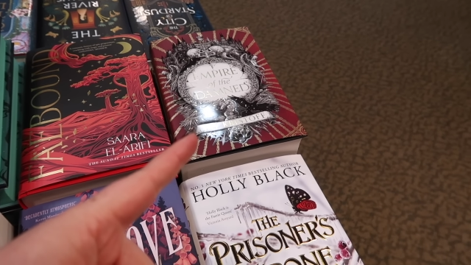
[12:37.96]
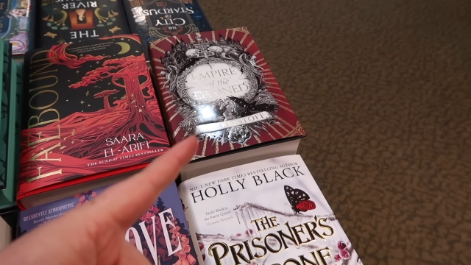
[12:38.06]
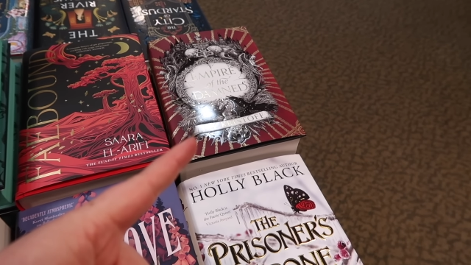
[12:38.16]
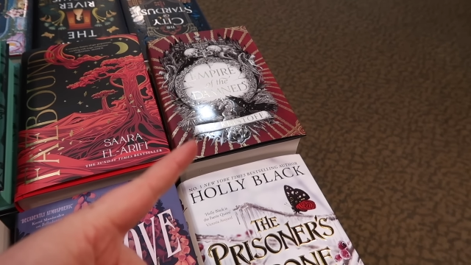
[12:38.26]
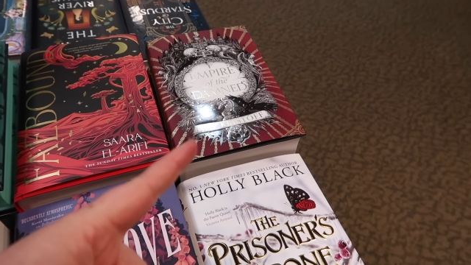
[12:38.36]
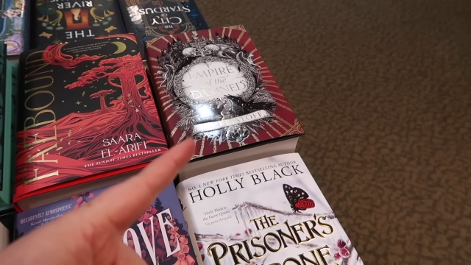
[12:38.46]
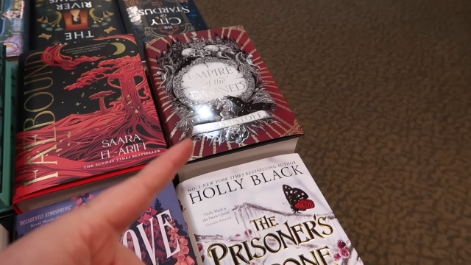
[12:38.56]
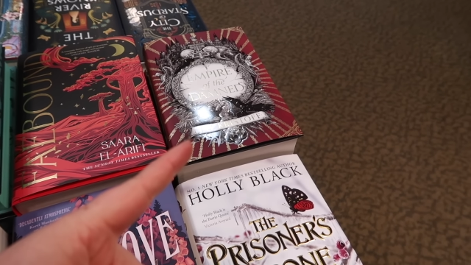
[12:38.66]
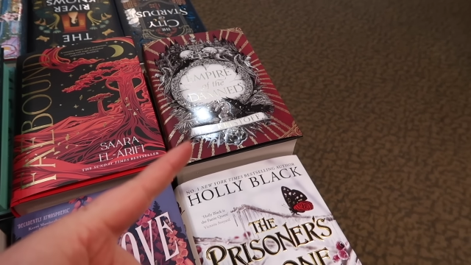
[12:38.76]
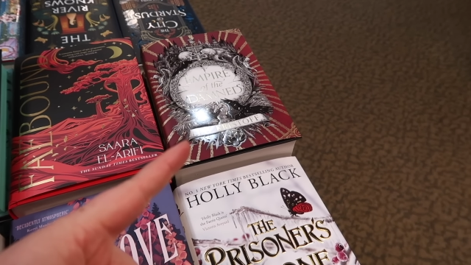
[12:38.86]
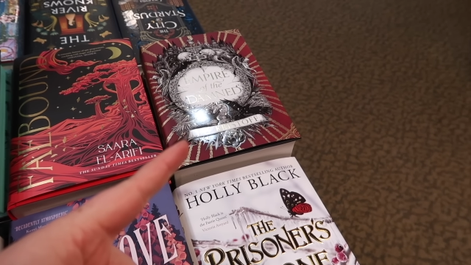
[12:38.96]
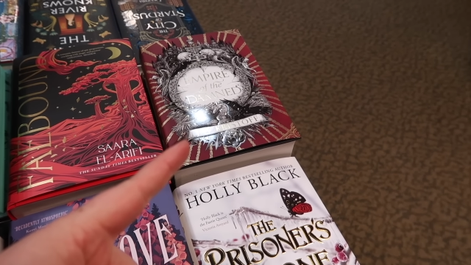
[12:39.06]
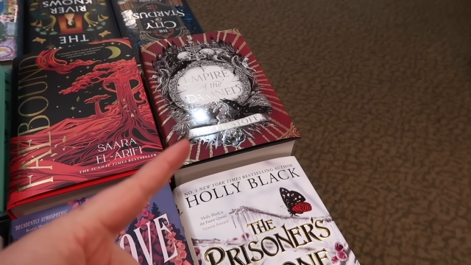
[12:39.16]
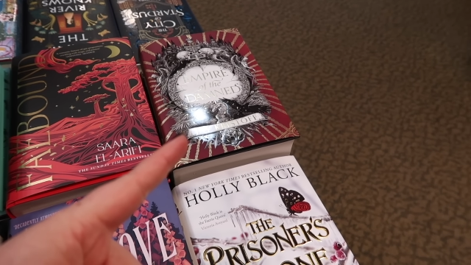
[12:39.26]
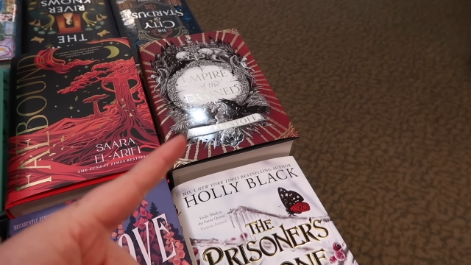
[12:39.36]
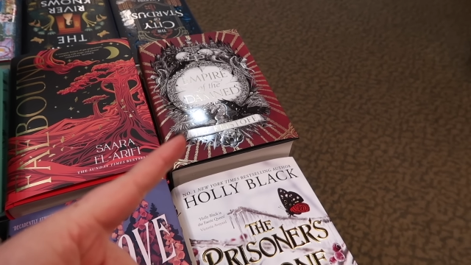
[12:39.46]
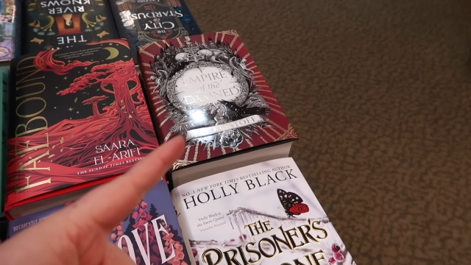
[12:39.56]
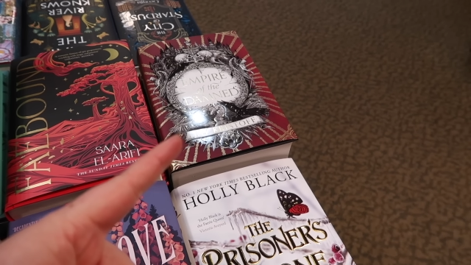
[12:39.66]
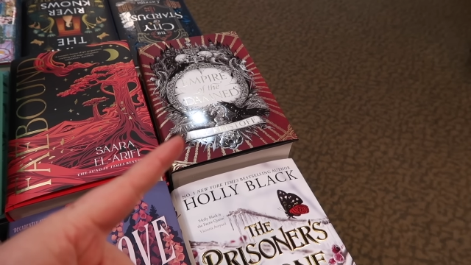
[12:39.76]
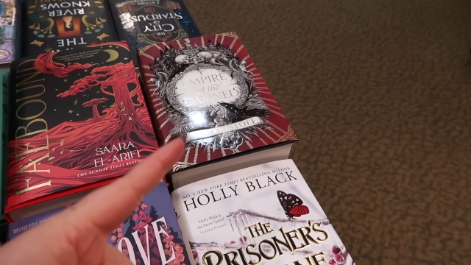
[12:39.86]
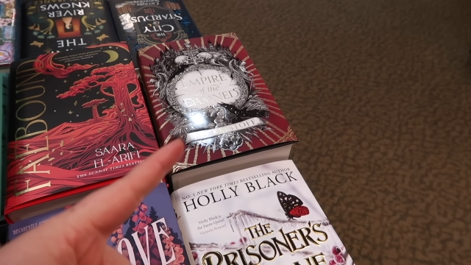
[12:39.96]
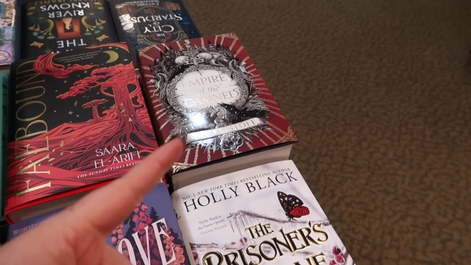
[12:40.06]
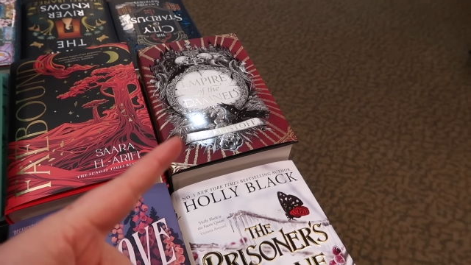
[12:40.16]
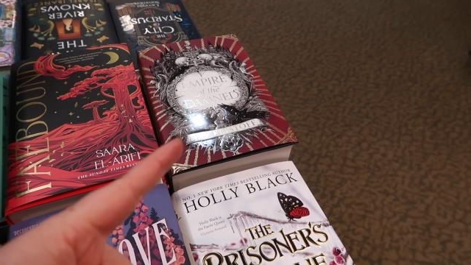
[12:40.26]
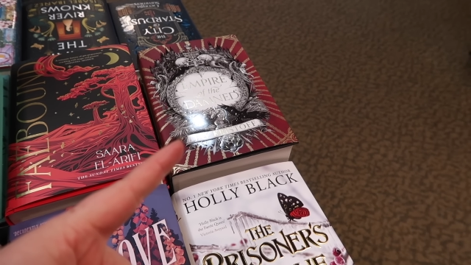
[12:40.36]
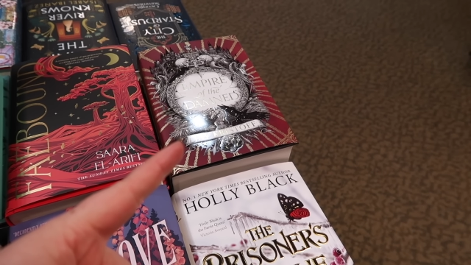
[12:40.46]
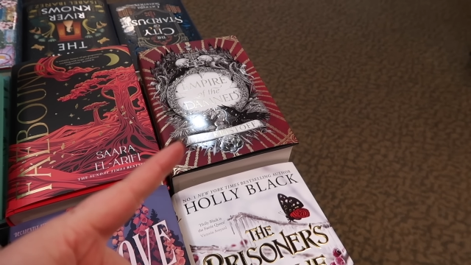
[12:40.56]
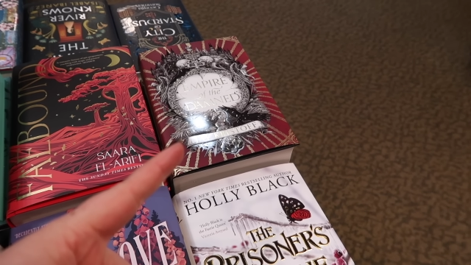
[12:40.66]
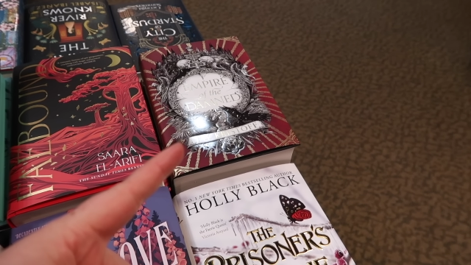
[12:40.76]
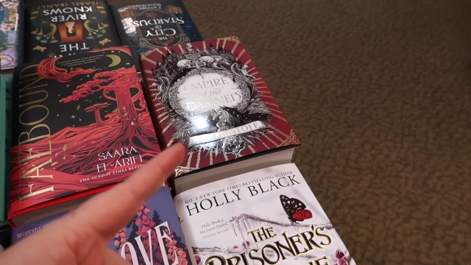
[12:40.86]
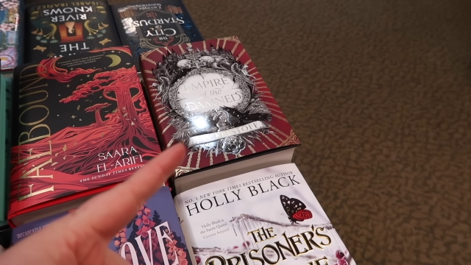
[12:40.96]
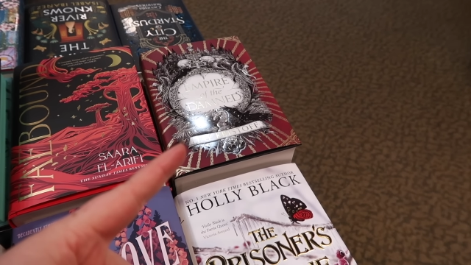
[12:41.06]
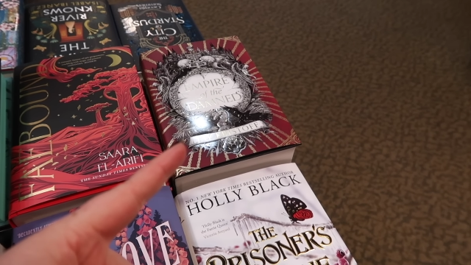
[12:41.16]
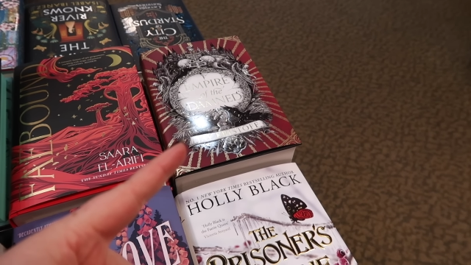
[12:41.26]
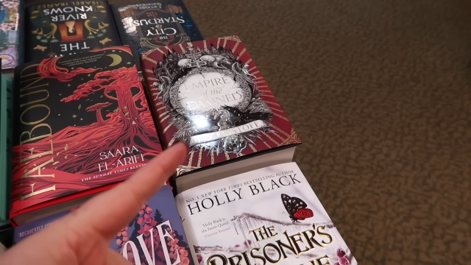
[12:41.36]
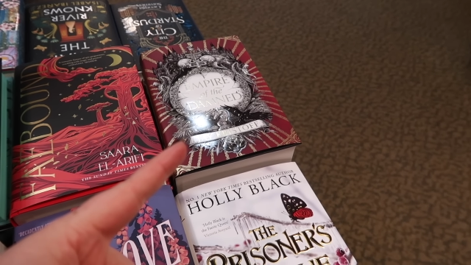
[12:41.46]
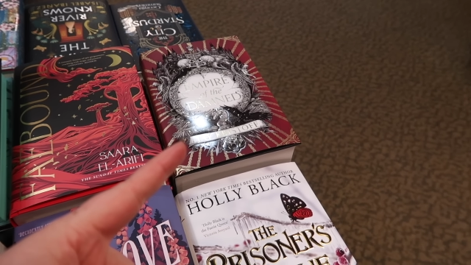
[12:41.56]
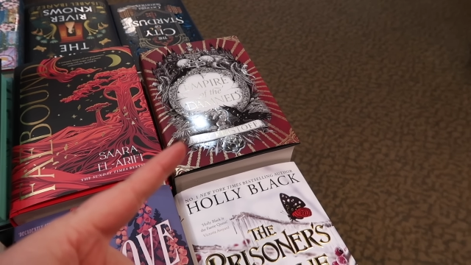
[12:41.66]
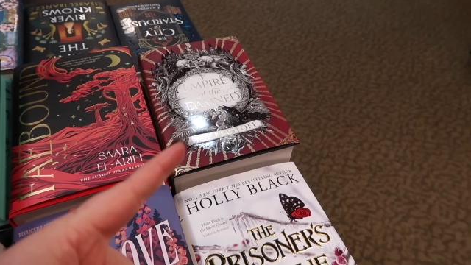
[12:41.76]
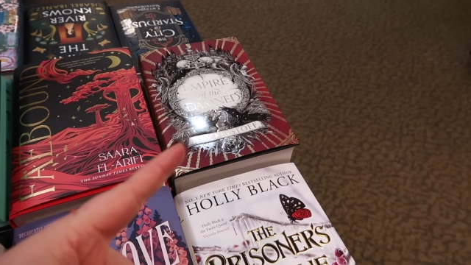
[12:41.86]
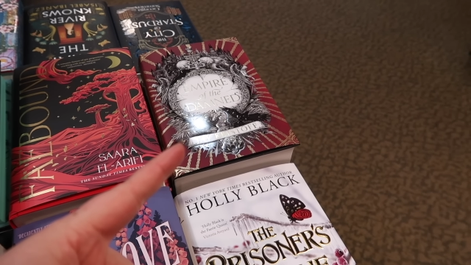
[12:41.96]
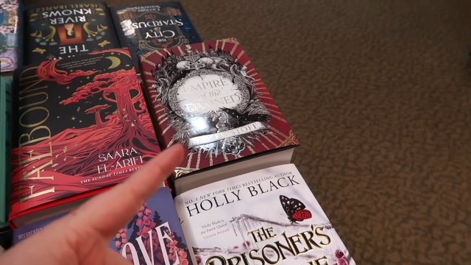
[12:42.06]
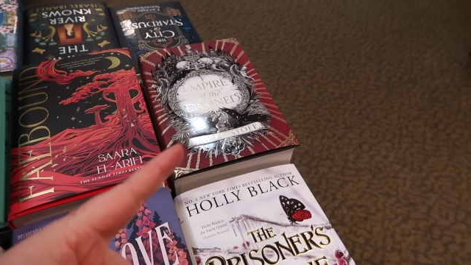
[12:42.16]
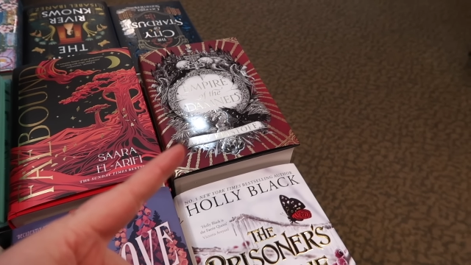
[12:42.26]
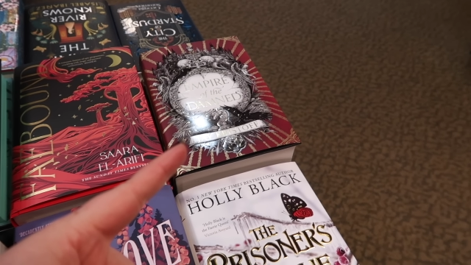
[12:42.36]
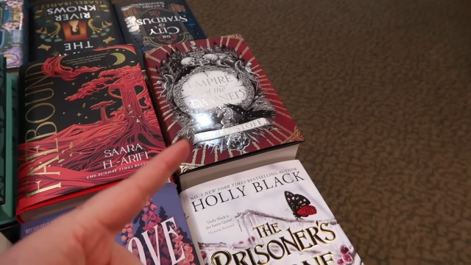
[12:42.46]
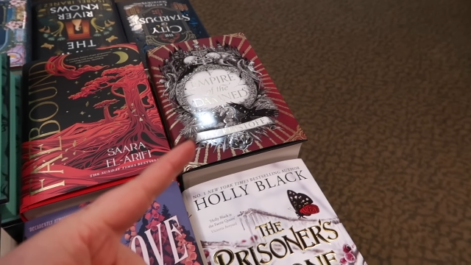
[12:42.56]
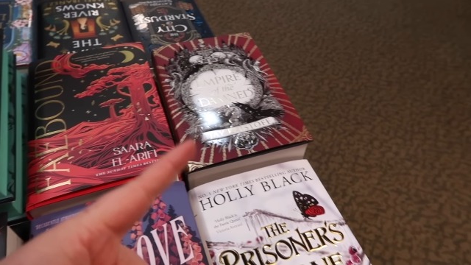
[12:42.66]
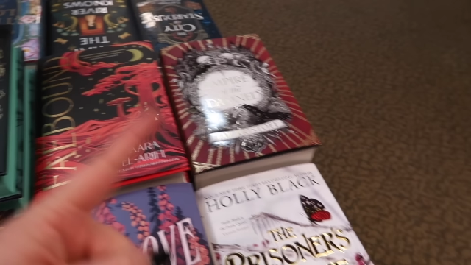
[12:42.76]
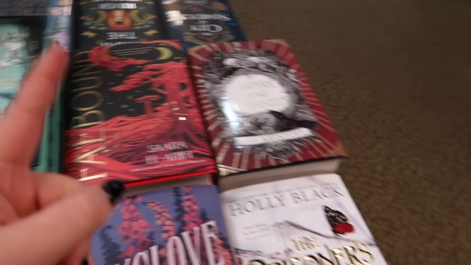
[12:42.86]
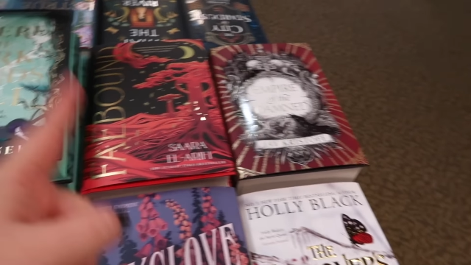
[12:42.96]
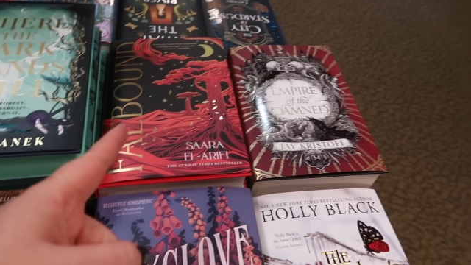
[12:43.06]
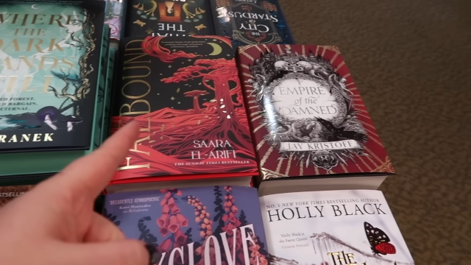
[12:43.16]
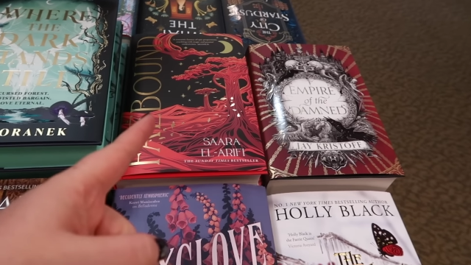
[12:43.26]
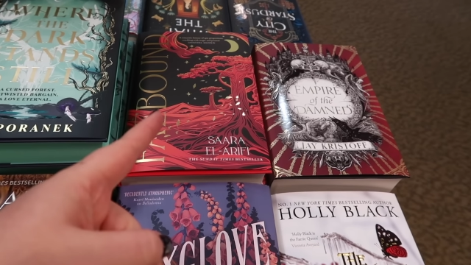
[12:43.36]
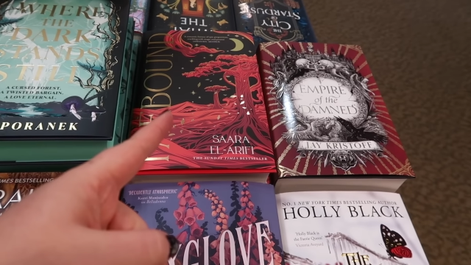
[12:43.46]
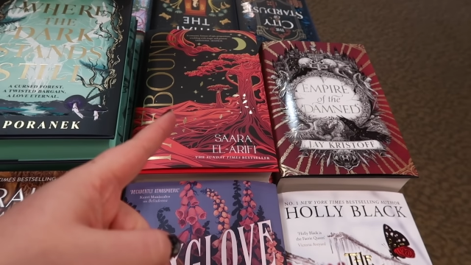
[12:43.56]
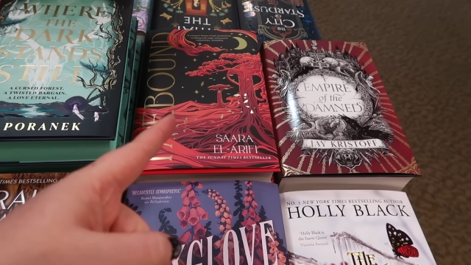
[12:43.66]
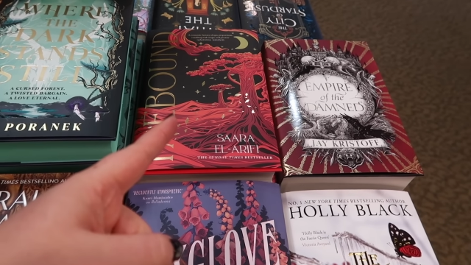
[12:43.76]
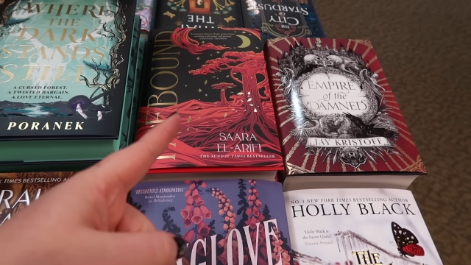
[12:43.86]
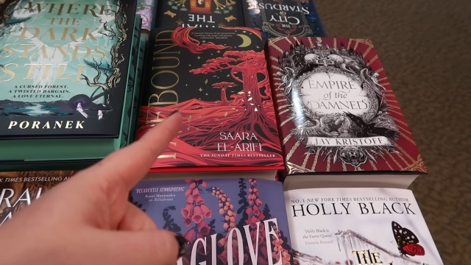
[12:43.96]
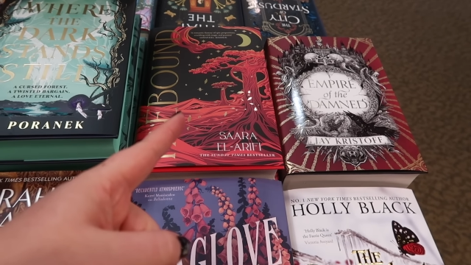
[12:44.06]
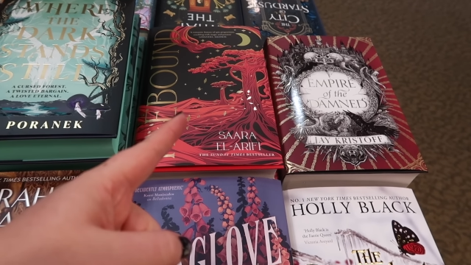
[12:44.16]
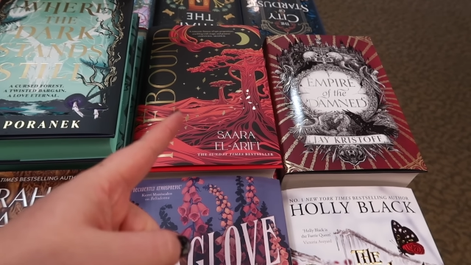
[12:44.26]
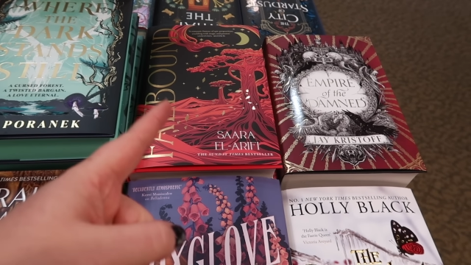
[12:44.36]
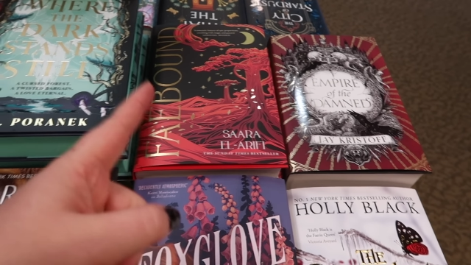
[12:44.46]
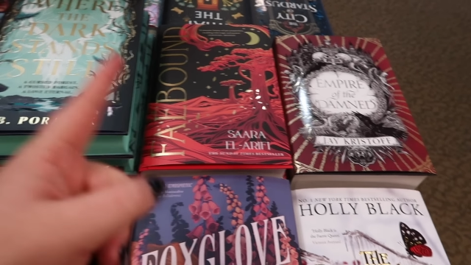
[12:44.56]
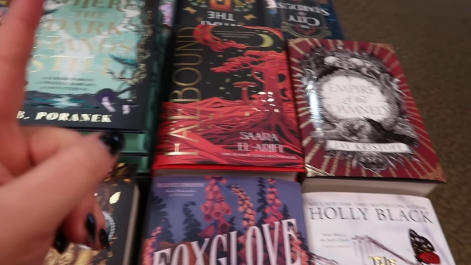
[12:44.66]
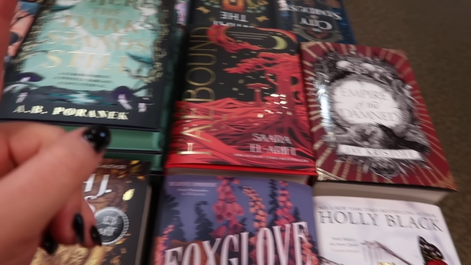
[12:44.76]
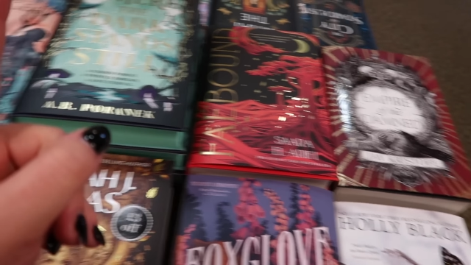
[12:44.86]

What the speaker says: No face is visible, so there are no lips to read.